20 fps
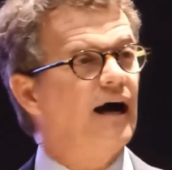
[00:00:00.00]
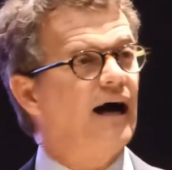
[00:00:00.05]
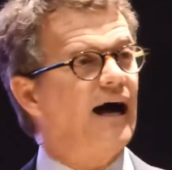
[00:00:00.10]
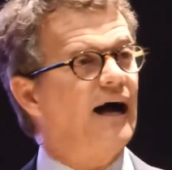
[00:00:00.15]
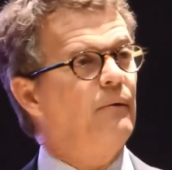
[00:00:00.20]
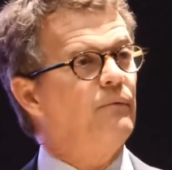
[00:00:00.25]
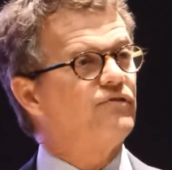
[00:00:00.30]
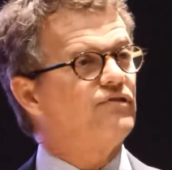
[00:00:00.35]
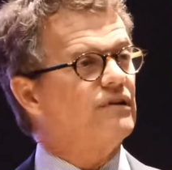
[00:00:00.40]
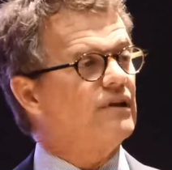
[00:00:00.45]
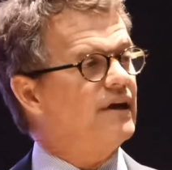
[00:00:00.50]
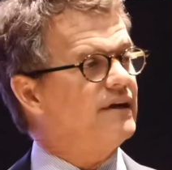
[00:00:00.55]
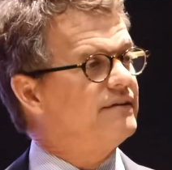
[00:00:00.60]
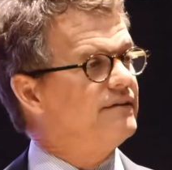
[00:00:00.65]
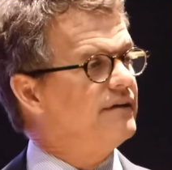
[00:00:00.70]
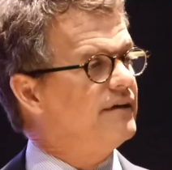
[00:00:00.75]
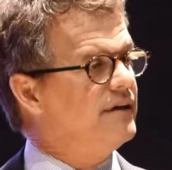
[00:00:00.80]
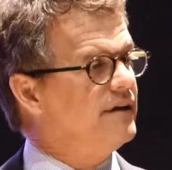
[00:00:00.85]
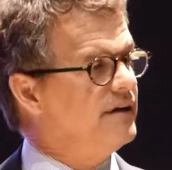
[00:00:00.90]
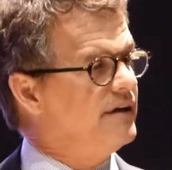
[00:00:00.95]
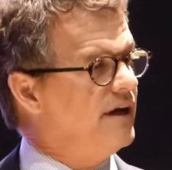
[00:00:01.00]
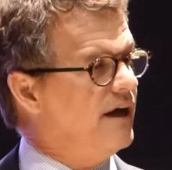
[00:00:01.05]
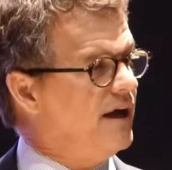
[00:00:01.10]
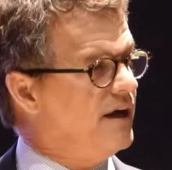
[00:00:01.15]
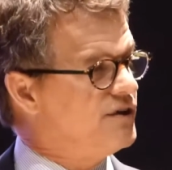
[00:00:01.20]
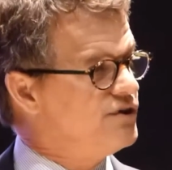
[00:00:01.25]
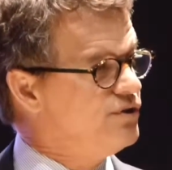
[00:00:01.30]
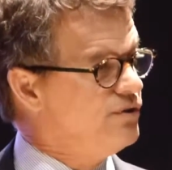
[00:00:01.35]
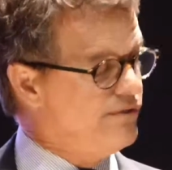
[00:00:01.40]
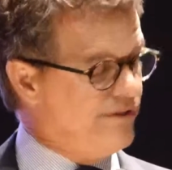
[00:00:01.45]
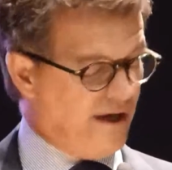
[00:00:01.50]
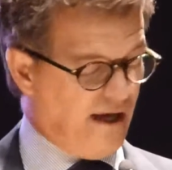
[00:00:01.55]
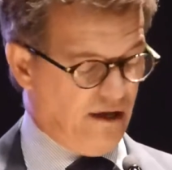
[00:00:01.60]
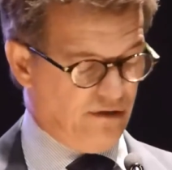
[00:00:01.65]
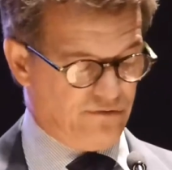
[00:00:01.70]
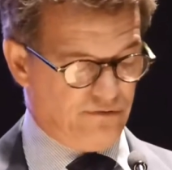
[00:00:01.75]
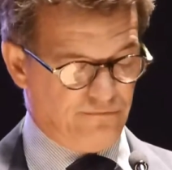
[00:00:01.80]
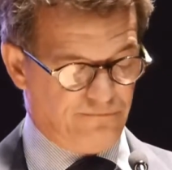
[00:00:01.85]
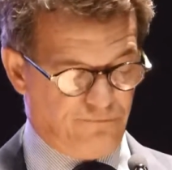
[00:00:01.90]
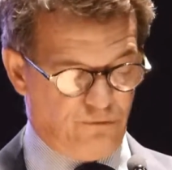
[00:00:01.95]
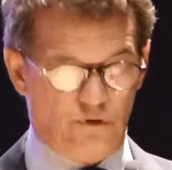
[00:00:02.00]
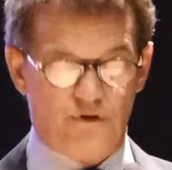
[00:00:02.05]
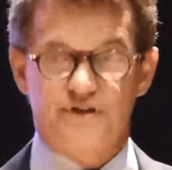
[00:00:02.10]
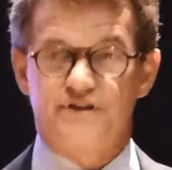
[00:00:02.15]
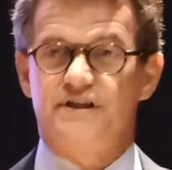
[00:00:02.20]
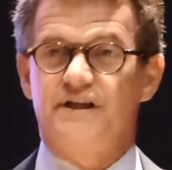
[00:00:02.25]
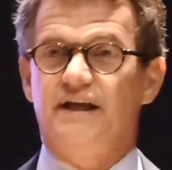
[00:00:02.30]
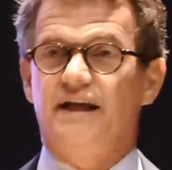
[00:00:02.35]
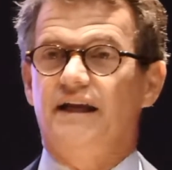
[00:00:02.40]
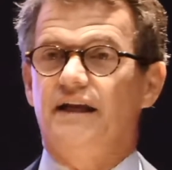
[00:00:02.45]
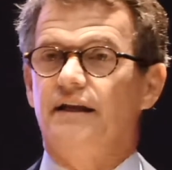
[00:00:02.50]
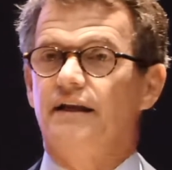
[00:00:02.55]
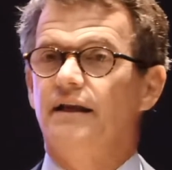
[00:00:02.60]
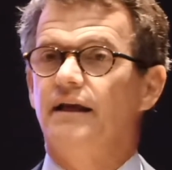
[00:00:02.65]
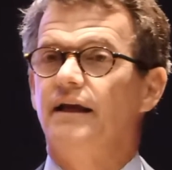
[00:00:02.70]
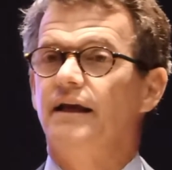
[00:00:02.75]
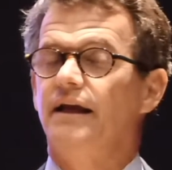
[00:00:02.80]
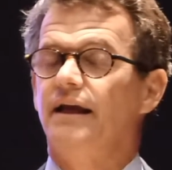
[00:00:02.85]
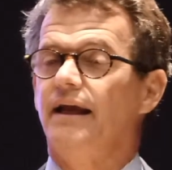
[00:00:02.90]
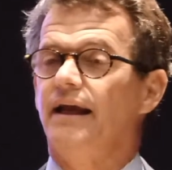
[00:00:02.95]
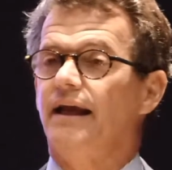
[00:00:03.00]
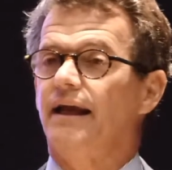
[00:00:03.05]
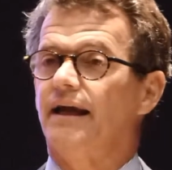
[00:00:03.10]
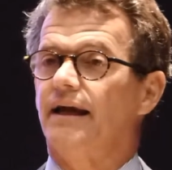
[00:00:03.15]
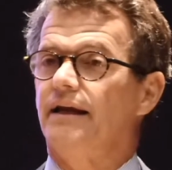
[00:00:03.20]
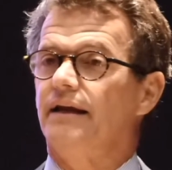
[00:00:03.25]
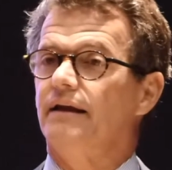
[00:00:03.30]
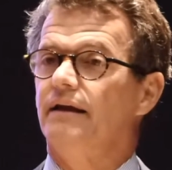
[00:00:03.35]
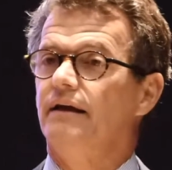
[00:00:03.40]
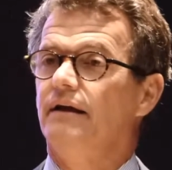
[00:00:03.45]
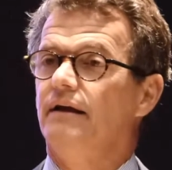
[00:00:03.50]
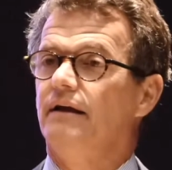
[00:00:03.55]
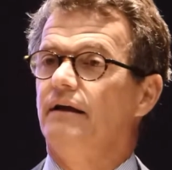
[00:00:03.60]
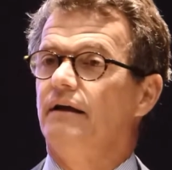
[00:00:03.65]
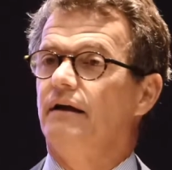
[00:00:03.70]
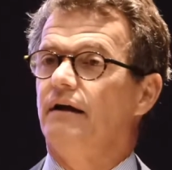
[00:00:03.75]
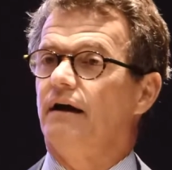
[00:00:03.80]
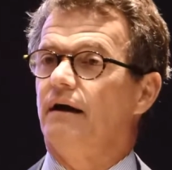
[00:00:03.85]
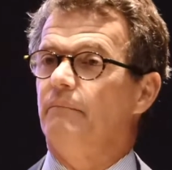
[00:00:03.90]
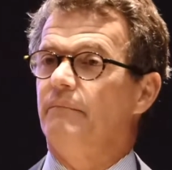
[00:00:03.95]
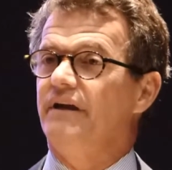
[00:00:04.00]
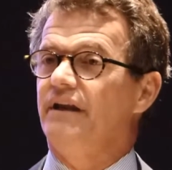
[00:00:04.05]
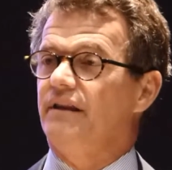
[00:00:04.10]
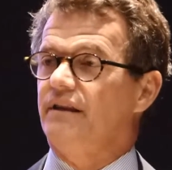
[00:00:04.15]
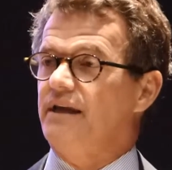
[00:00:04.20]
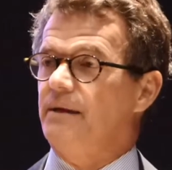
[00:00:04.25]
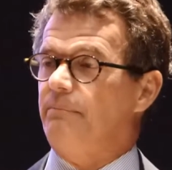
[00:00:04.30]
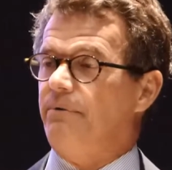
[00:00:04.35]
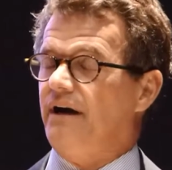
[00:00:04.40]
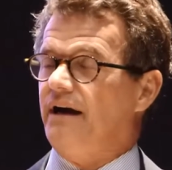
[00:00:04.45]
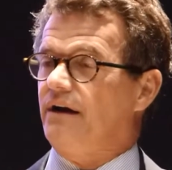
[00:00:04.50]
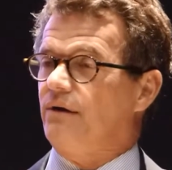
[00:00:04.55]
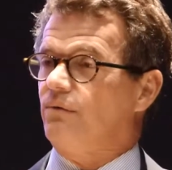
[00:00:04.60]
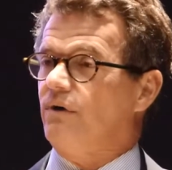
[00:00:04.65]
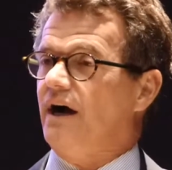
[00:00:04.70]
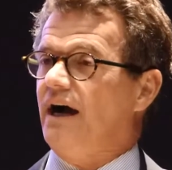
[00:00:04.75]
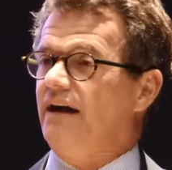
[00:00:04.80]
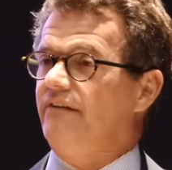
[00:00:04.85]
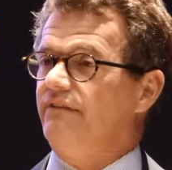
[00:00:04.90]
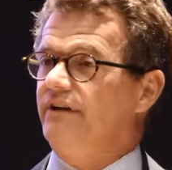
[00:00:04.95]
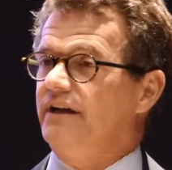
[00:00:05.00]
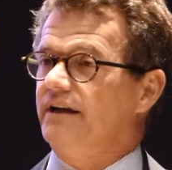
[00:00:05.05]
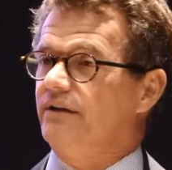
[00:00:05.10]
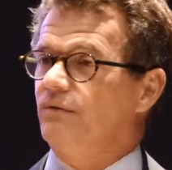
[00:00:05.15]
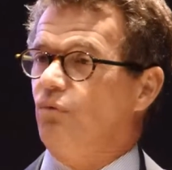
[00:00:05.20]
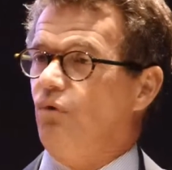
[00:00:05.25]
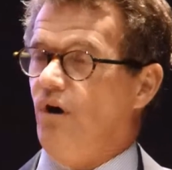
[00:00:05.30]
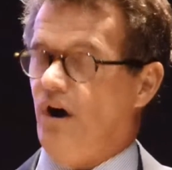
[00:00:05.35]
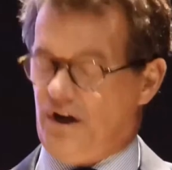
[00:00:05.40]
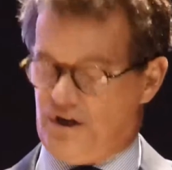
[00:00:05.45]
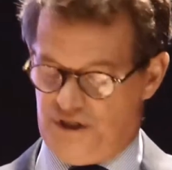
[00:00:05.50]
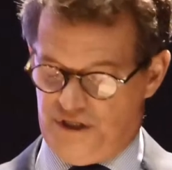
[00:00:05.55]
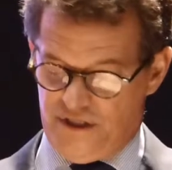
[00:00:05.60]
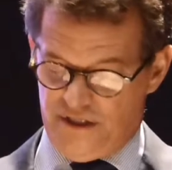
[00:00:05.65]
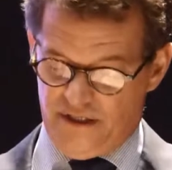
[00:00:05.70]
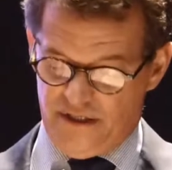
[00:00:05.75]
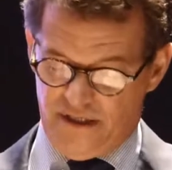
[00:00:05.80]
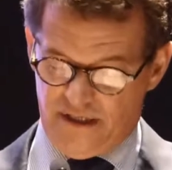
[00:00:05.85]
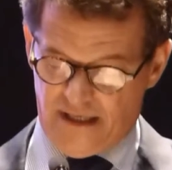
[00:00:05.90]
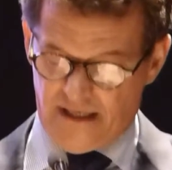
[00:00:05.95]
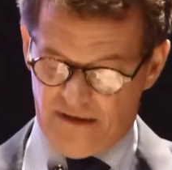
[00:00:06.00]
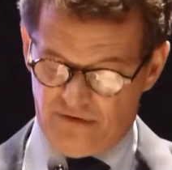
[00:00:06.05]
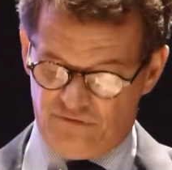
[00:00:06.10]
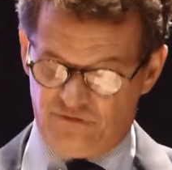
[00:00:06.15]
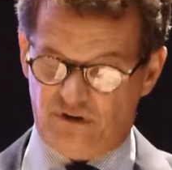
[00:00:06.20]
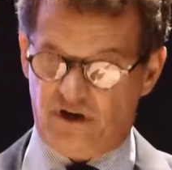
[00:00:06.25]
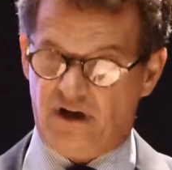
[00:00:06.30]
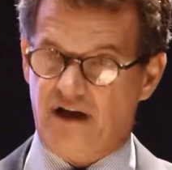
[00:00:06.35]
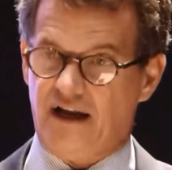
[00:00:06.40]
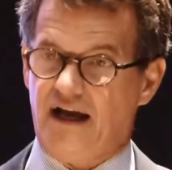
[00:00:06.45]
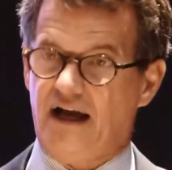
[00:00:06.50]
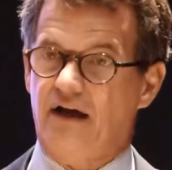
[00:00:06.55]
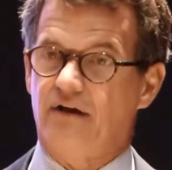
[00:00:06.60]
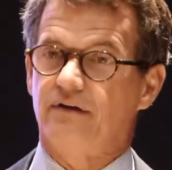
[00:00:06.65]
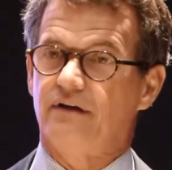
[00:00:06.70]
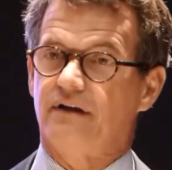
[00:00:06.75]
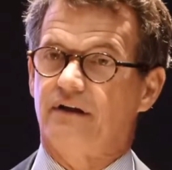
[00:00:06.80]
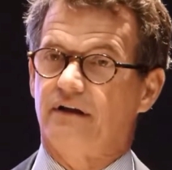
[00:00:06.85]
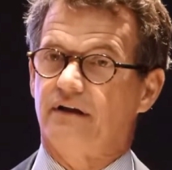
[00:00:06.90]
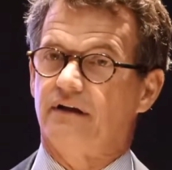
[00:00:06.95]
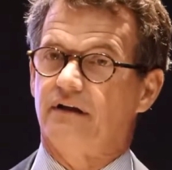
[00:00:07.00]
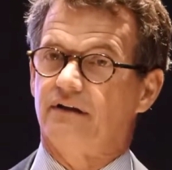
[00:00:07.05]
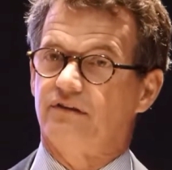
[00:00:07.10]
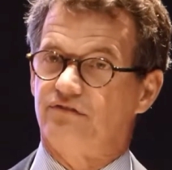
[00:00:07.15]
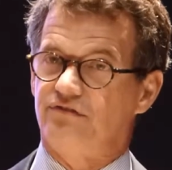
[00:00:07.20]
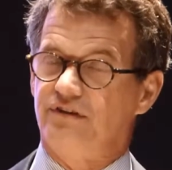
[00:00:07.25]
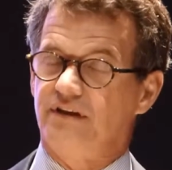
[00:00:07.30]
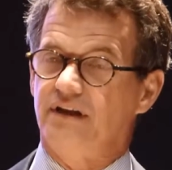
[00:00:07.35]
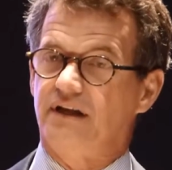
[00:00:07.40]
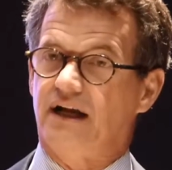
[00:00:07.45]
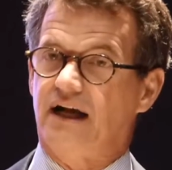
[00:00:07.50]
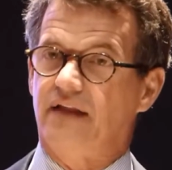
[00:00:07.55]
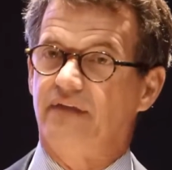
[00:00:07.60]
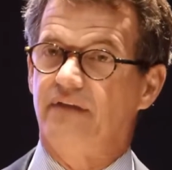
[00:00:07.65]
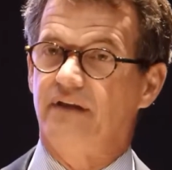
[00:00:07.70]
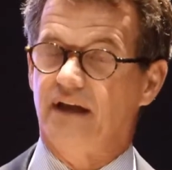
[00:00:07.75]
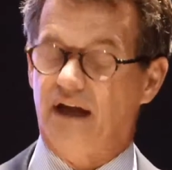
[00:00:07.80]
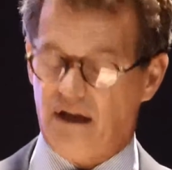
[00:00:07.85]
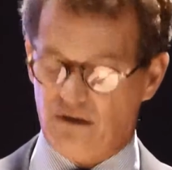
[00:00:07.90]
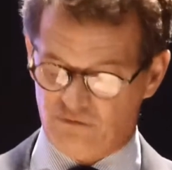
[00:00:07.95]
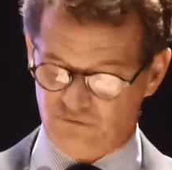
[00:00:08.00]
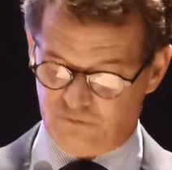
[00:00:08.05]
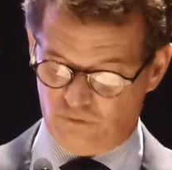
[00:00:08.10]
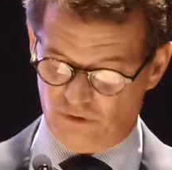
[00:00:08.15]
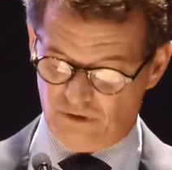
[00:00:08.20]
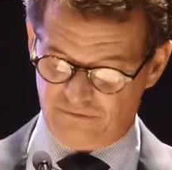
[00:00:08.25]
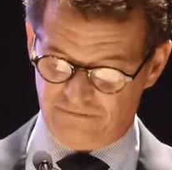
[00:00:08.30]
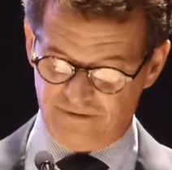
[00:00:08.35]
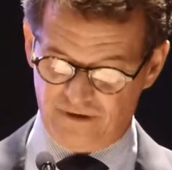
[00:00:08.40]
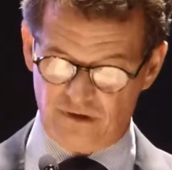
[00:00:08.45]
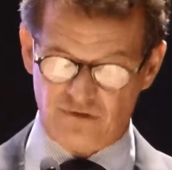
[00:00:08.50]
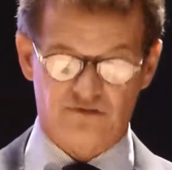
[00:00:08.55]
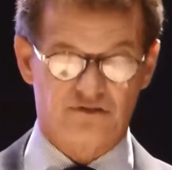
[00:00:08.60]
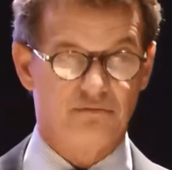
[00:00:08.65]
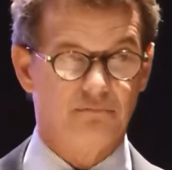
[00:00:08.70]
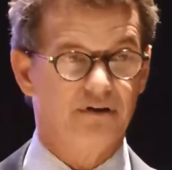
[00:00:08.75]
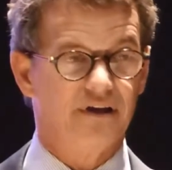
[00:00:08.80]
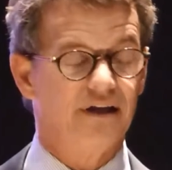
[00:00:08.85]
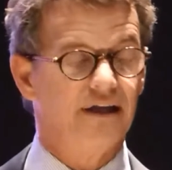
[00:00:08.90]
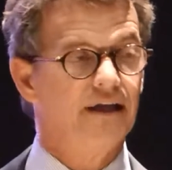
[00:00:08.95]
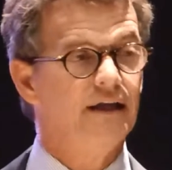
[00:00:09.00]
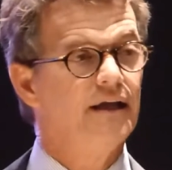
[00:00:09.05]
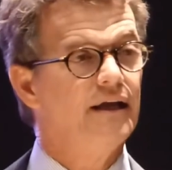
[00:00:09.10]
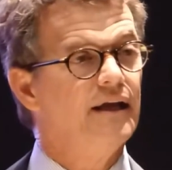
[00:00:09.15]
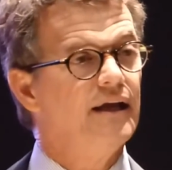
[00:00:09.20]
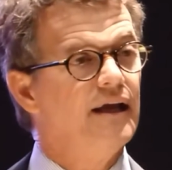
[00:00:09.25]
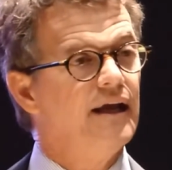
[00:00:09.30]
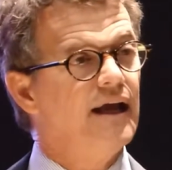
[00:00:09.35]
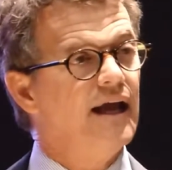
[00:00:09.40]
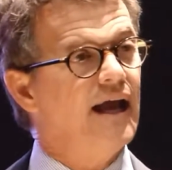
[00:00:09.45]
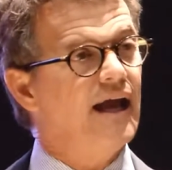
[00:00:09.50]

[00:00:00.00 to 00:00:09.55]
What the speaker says: I was elected in 2014, and immediately upon arriving in Washington, I sought out a seat on the House Foreign Affairs Committee.